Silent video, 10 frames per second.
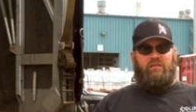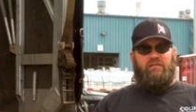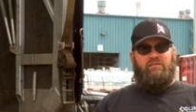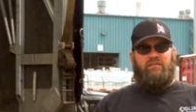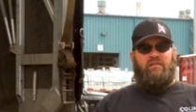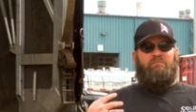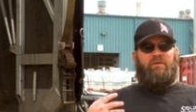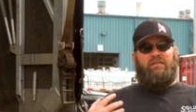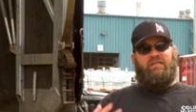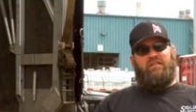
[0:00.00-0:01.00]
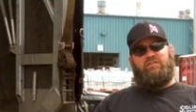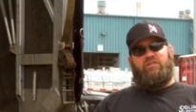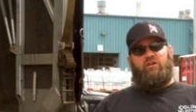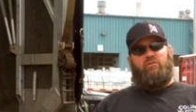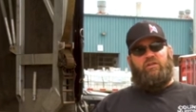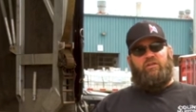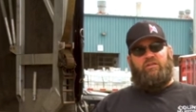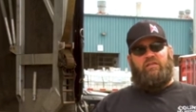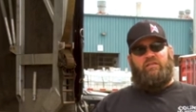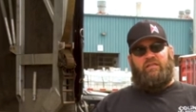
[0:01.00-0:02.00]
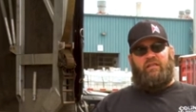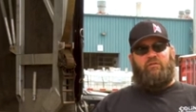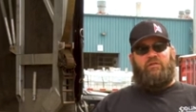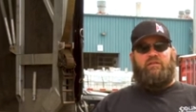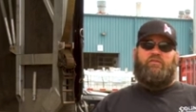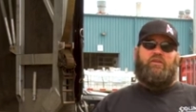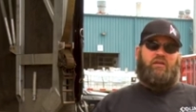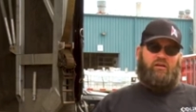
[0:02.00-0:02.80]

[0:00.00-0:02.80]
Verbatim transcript: and that there are differences in laws between the